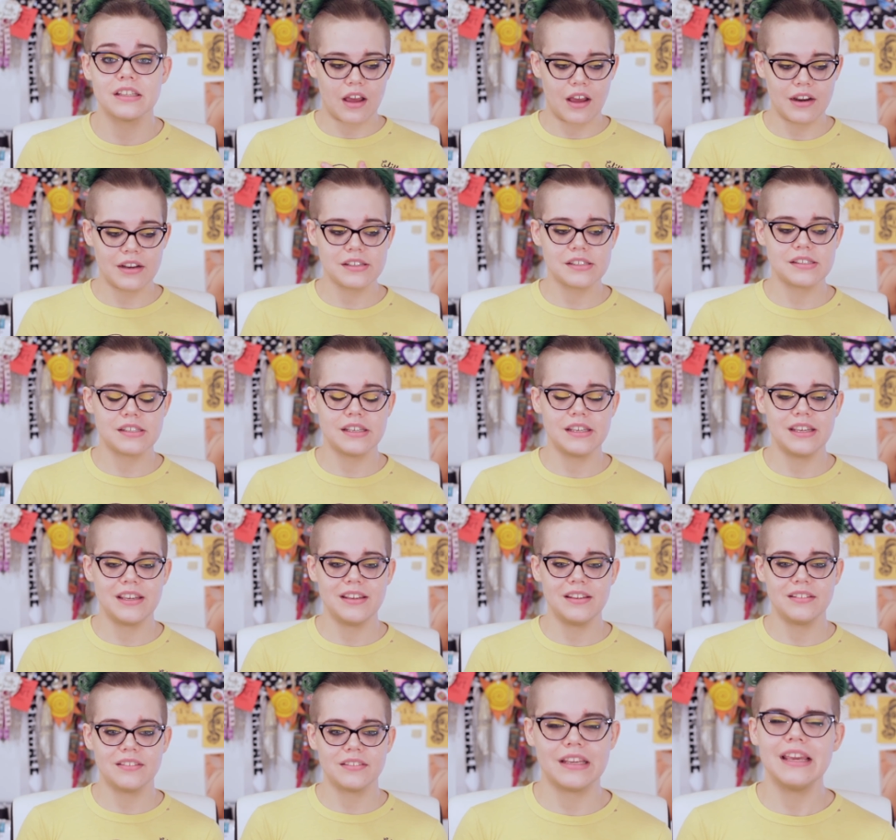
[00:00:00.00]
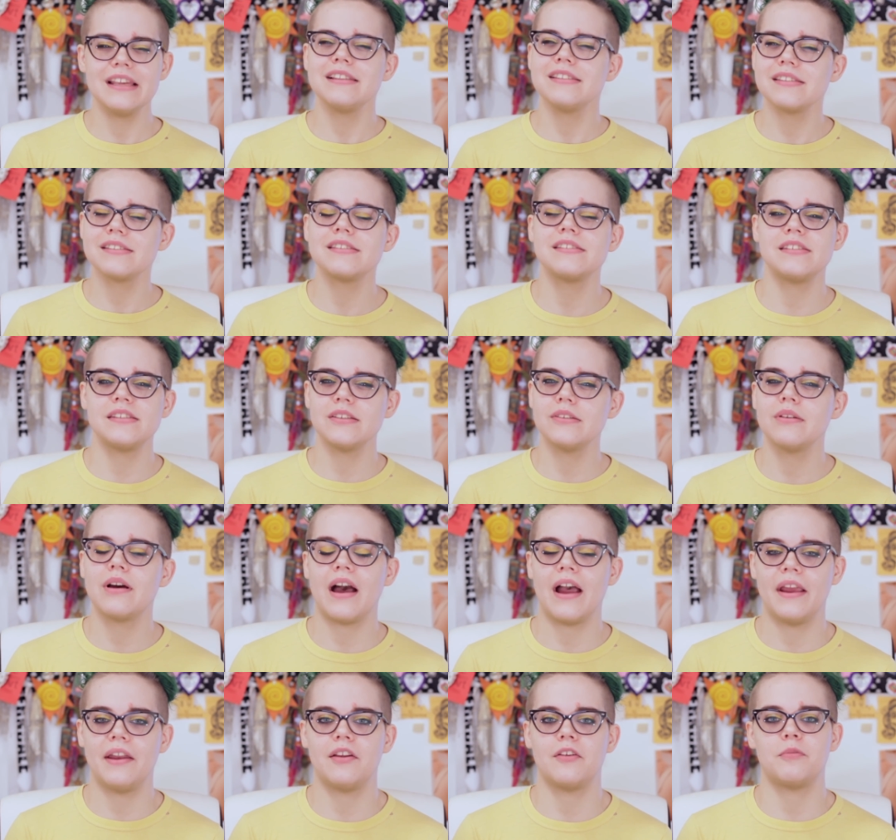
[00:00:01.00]
Honestly, it's still
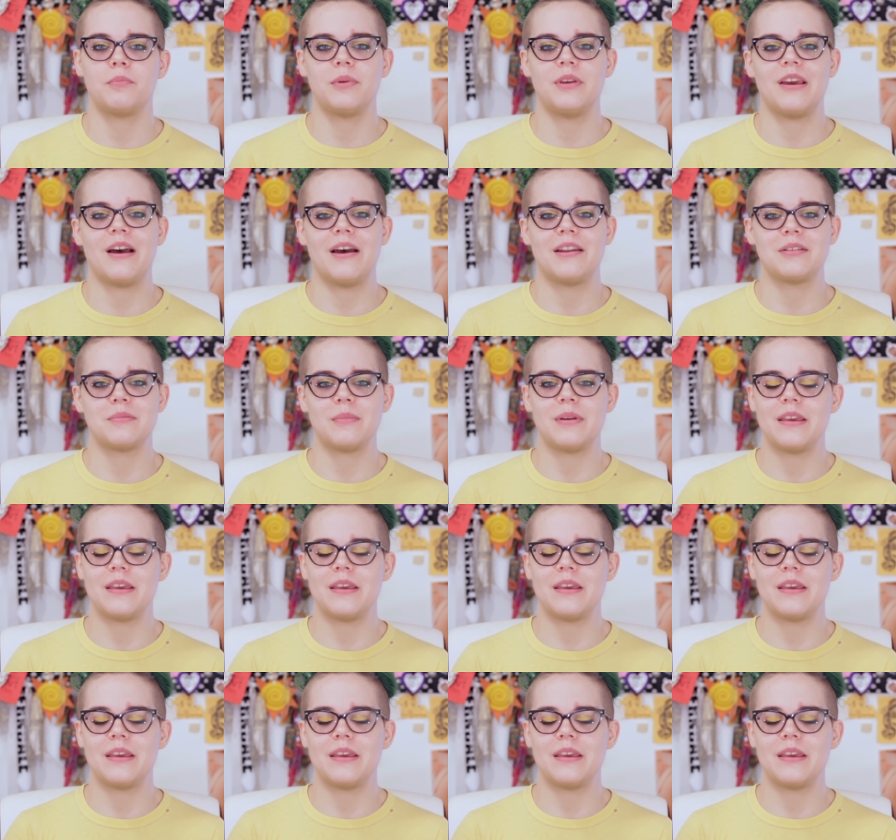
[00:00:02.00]
kind of beyond